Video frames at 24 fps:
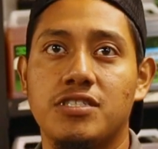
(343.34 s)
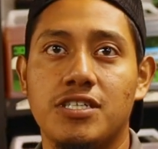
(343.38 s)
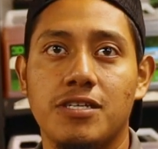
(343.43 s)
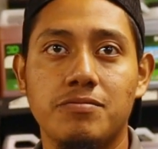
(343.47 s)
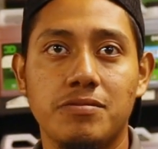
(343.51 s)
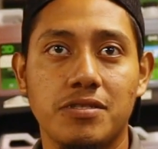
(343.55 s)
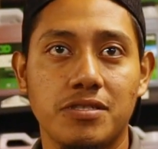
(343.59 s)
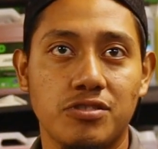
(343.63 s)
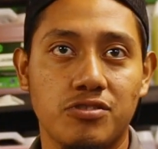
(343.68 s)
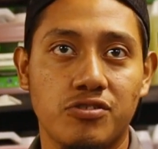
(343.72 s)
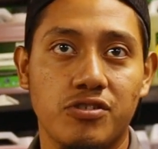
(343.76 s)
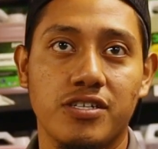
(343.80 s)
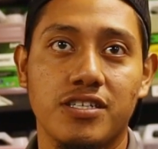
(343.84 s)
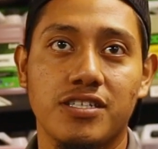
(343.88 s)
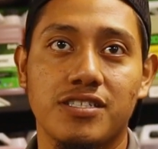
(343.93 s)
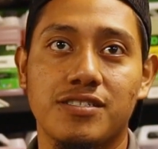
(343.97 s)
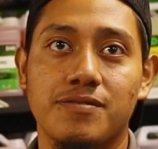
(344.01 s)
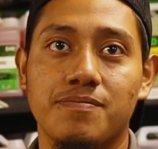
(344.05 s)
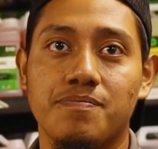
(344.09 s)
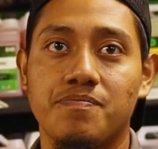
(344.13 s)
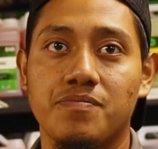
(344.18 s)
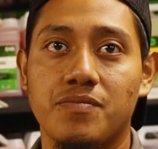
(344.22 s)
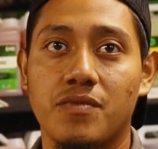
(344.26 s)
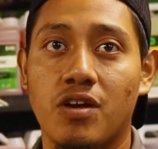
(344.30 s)
tips and tricks
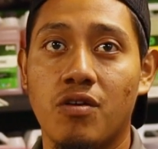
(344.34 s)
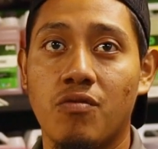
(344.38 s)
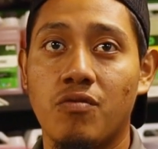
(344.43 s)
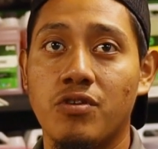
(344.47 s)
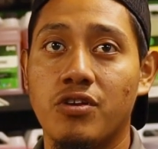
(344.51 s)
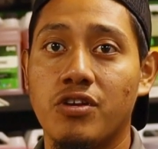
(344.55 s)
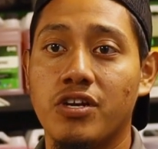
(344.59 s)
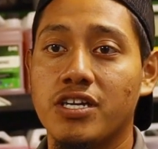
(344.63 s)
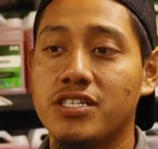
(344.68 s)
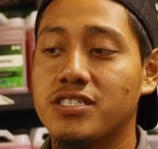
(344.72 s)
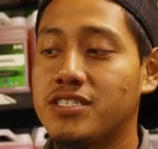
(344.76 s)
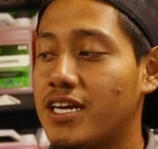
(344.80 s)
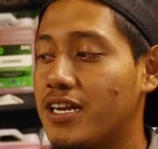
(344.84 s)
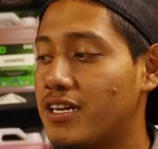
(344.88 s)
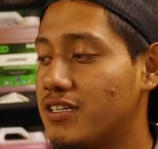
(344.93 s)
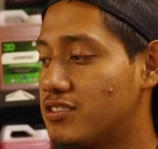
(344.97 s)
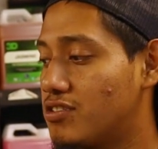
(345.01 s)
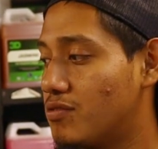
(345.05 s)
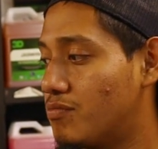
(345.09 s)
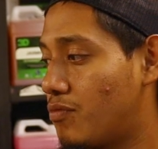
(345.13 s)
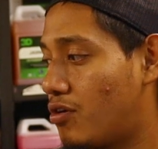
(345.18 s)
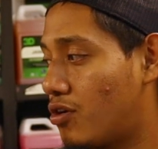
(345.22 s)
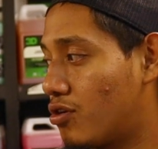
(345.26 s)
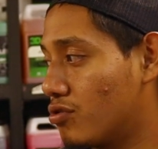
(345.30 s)
on when you guys getting
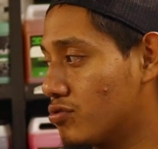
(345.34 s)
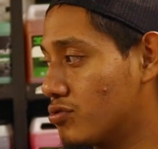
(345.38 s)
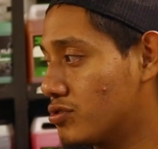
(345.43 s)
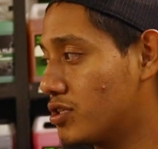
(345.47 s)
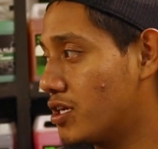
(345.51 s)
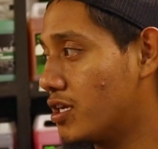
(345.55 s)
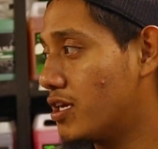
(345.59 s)
some bottles.